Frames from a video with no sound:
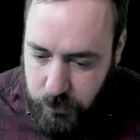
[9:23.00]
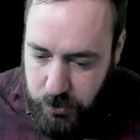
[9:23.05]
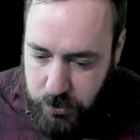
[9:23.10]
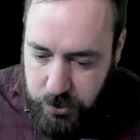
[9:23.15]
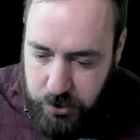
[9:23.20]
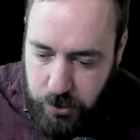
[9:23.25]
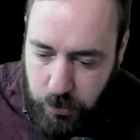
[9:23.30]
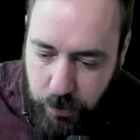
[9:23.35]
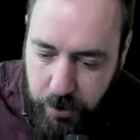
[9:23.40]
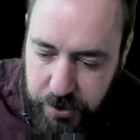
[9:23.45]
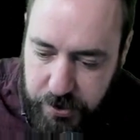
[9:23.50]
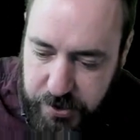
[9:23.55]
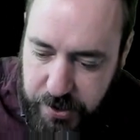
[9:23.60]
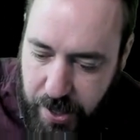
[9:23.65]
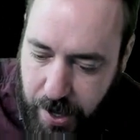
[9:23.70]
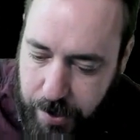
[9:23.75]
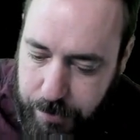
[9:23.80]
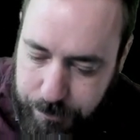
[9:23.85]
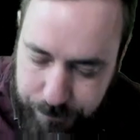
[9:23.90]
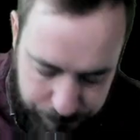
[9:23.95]
So where is
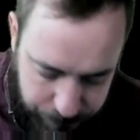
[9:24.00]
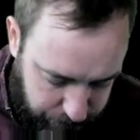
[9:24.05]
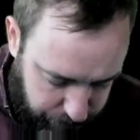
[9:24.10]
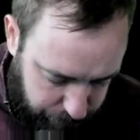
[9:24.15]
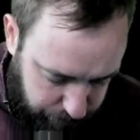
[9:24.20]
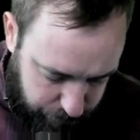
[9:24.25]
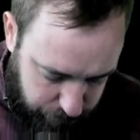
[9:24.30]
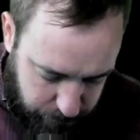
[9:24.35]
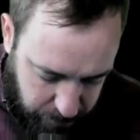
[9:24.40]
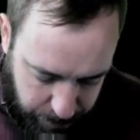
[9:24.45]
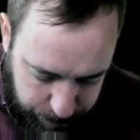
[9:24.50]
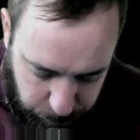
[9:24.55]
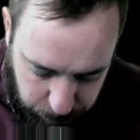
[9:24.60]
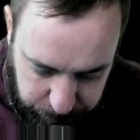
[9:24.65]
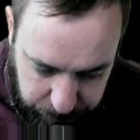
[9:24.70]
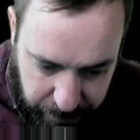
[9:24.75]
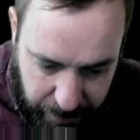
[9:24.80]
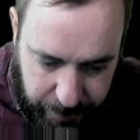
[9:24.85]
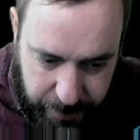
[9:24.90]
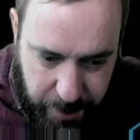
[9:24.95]
that? I
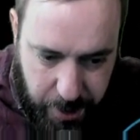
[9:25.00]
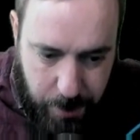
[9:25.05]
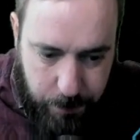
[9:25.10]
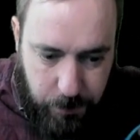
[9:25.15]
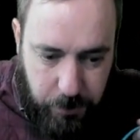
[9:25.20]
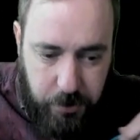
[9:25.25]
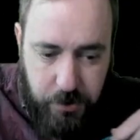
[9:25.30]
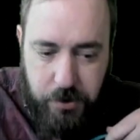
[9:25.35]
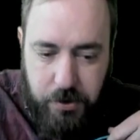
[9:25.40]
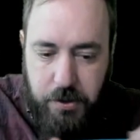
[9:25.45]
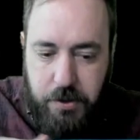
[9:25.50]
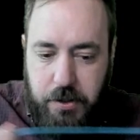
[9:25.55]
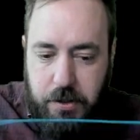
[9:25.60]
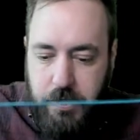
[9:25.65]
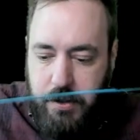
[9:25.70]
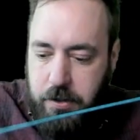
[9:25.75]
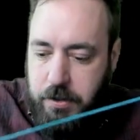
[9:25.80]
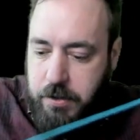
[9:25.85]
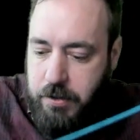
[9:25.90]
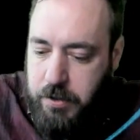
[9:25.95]
pulled that cable,
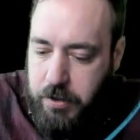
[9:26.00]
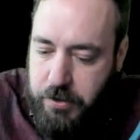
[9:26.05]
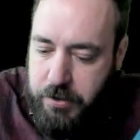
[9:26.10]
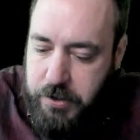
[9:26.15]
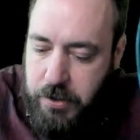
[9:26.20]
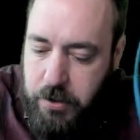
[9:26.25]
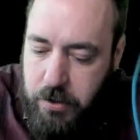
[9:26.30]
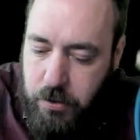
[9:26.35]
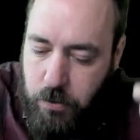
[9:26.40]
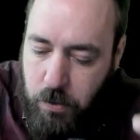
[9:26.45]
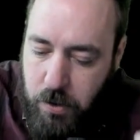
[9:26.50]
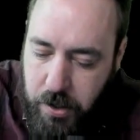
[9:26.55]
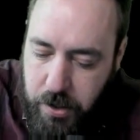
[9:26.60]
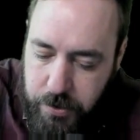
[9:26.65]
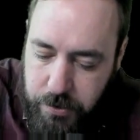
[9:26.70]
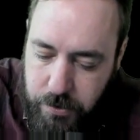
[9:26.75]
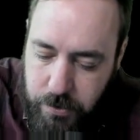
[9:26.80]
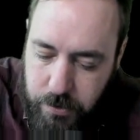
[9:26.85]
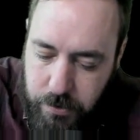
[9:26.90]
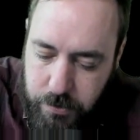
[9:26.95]
the new
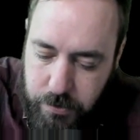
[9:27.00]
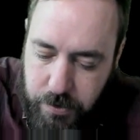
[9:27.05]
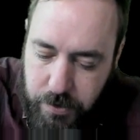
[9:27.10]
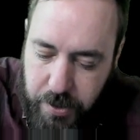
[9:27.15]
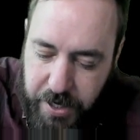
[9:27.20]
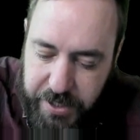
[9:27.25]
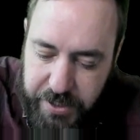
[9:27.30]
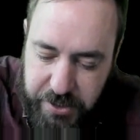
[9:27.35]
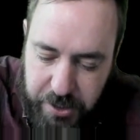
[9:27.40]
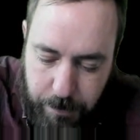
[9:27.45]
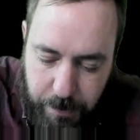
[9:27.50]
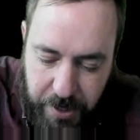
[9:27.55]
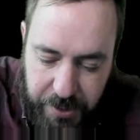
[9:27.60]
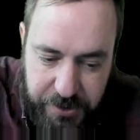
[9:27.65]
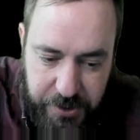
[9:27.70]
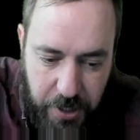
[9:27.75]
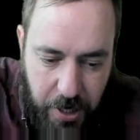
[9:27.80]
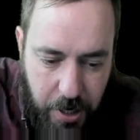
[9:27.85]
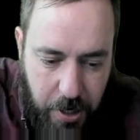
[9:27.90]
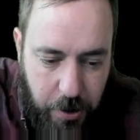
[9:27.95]
one.
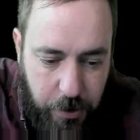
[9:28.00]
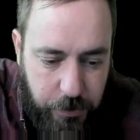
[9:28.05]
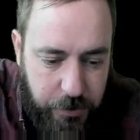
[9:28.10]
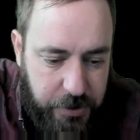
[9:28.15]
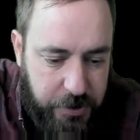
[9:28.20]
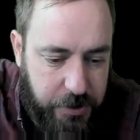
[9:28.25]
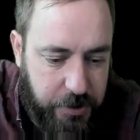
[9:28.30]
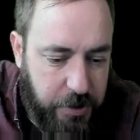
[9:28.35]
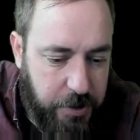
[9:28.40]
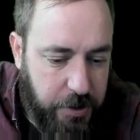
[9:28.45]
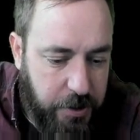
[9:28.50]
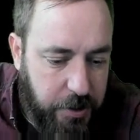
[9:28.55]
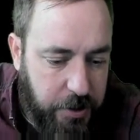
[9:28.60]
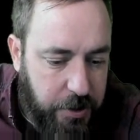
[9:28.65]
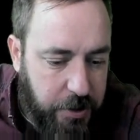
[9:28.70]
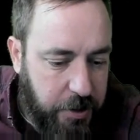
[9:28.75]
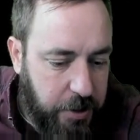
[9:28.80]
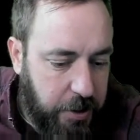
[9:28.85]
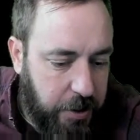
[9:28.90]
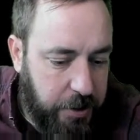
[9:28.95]
SMX out
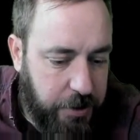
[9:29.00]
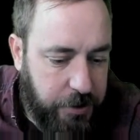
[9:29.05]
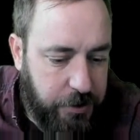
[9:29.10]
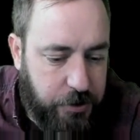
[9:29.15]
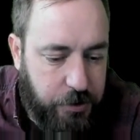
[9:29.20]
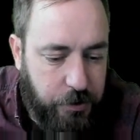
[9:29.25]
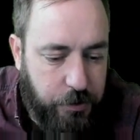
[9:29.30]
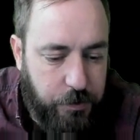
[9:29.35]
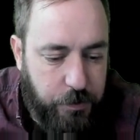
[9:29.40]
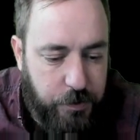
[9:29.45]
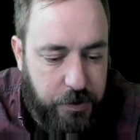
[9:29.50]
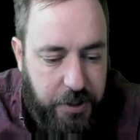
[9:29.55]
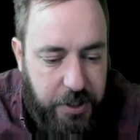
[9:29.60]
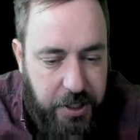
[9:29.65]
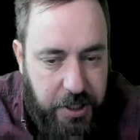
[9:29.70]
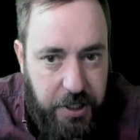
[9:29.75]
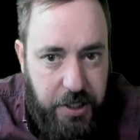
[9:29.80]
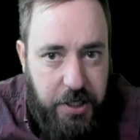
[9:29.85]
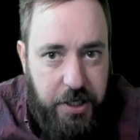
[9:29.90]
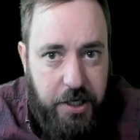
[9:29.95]
into the
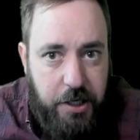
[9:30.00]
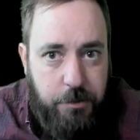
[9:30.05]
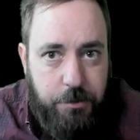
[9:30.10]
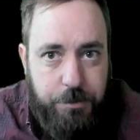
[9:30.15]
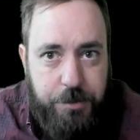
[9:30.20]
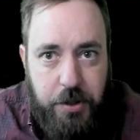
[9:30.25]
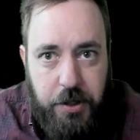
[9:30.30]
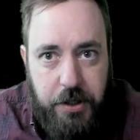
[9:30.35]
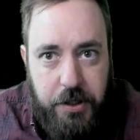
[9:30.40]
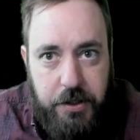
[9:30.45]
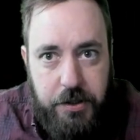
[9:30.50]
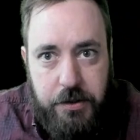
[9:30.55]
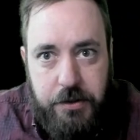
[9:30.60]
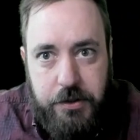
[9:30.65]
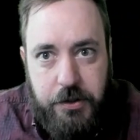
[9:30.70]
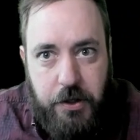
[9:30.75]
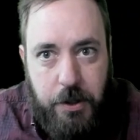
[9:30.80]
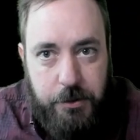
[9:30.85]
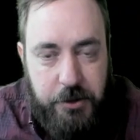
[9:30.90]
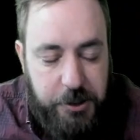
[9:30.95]
key input.
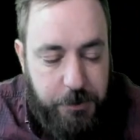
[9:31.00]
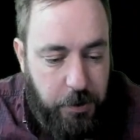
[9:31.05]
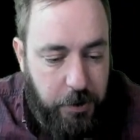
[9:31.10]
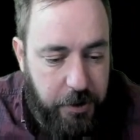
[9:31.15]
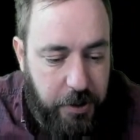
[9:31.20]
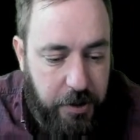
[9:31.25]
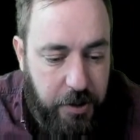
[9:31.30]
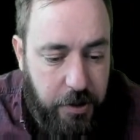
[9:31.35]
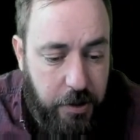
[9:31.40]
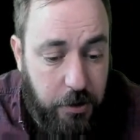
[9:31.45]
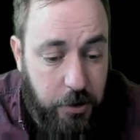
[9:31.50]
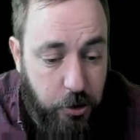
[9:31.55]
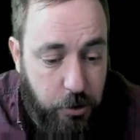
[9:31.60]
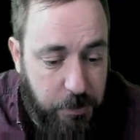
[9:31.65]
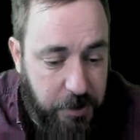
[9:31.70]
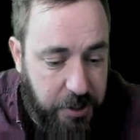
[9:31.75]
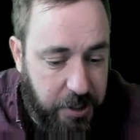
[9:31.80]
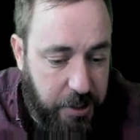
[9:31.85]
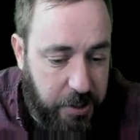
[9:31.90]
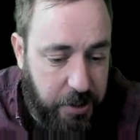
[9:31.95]
So I'm just putting a
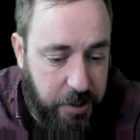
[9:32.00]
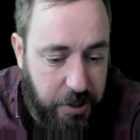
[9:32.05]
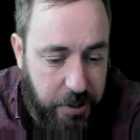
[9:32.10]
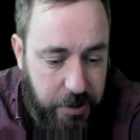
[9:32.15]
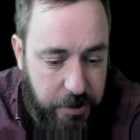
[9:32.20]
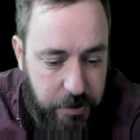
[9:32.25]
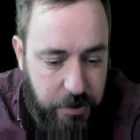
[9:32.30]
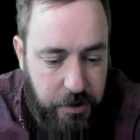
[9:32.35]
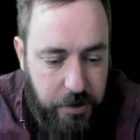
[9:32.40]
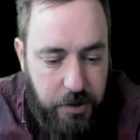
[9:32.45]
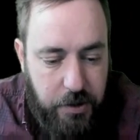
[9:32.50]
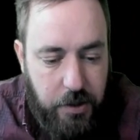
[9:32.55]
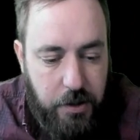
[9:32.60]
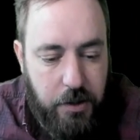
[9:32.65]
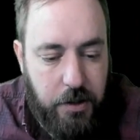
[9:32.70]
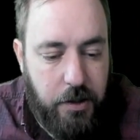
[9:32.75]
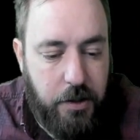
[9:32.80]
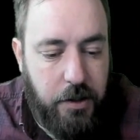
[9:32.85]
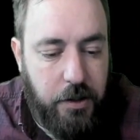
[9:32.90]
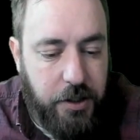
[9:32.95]
Luma key in
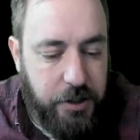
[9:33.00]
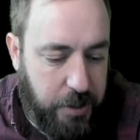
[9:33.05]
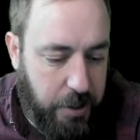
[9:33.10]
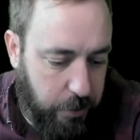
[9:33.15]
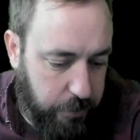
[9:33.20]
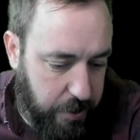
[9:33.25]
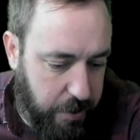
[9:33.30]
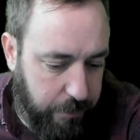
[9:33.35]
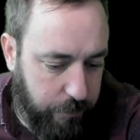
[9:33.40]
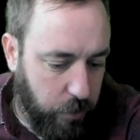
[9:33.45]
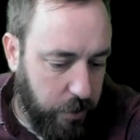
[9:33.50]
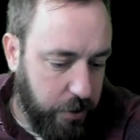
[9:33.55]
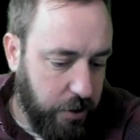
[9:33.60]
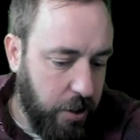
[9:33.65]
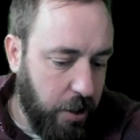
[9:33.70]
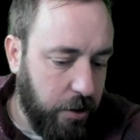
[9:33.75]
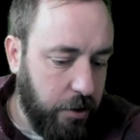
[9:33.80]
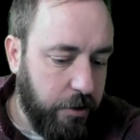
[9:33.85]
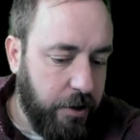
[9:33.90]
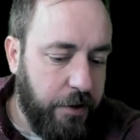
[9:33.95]
because I only have one
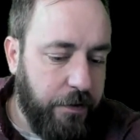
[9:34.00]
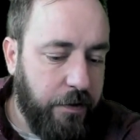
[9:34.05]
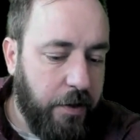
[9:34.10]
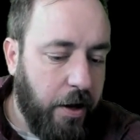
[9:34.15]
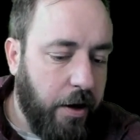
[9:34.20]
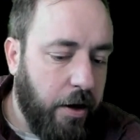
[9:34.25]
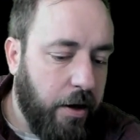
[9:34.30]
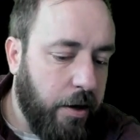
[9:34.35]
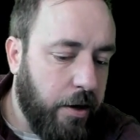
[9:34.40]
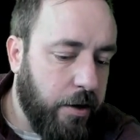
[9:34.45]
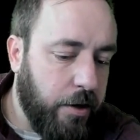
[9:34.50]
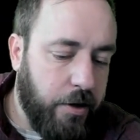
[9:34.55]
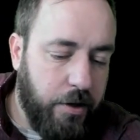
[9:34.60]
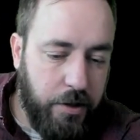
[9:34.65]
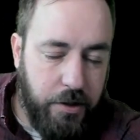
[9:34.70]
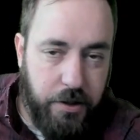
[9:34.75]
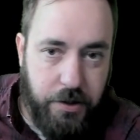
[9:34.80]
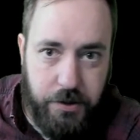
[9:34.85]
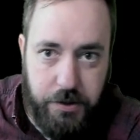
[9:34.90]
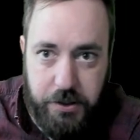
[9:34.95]
color in there.
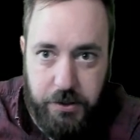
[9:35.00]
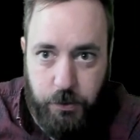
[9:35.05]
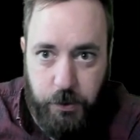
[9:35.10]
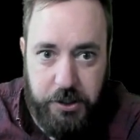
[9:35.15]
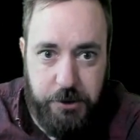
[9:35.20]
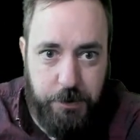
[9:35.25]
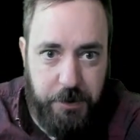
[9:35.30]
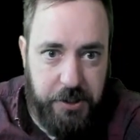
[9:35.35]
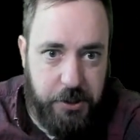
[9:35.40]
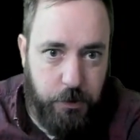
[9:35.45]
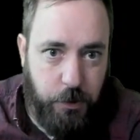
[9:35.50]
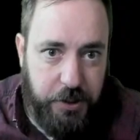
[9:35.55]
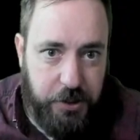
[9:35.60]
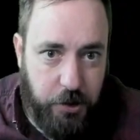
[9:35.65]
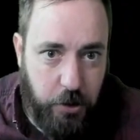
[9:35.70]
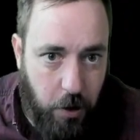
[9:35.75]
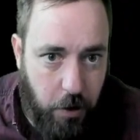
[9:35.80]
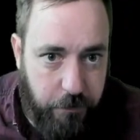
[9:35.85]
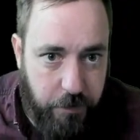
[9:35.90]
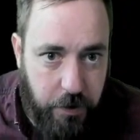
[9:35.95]
Switch my switch
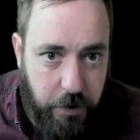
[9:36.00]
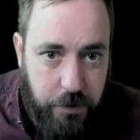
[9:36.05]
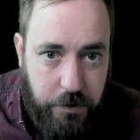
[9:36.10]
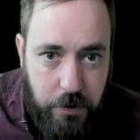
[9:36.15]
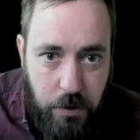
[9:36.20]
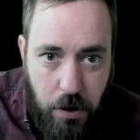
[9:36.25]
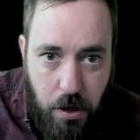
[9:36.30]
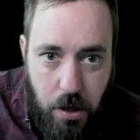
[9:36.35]
over,